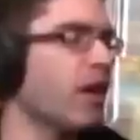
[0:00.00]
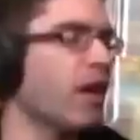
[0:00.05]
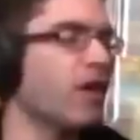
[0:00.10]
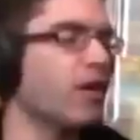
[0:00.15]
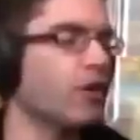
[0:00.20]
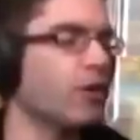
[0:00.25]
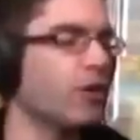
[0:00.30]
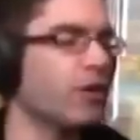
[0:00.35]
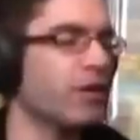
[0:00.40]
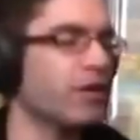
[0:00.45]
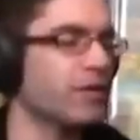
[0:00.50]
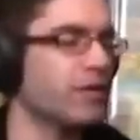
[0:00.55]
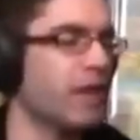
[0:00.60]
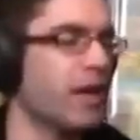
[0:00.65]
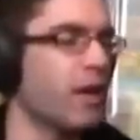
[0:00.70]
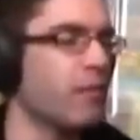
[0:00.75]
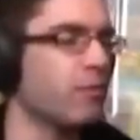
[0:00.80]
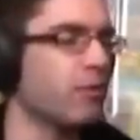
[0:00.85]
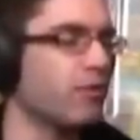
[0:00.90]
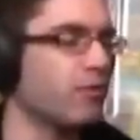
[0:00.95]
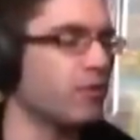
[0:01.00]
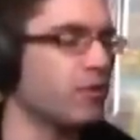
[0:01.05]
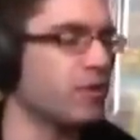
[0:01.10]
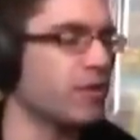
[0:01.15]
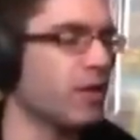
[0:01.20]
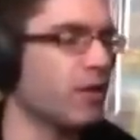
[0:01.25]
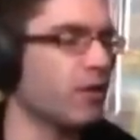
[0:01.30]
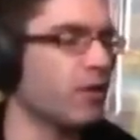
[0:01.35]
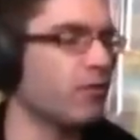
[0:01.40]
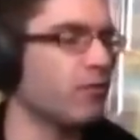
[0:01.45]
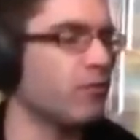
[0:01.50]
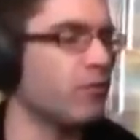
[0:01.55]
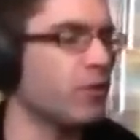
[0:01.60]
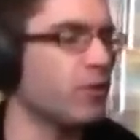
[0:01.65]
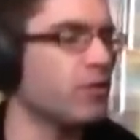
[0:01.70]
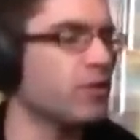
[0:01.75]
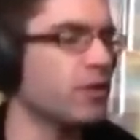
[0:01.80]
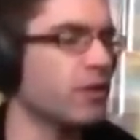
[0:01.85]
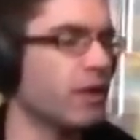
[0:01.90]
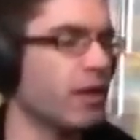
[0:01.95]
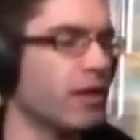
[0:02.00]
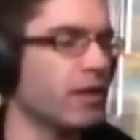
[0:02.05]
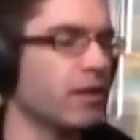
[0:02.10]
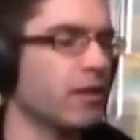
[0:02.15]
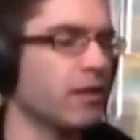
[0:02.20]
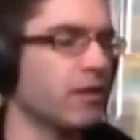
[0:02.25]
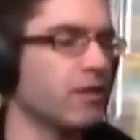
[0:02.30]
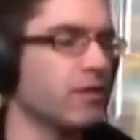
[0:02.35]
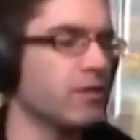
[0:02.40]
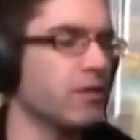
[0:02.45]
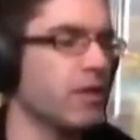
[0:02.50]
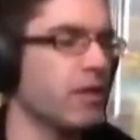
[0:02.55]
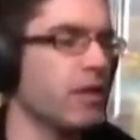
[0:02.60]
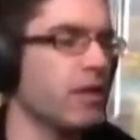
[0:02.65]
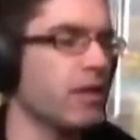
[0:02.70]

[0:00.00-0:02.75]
And a good example of just how confusing that is,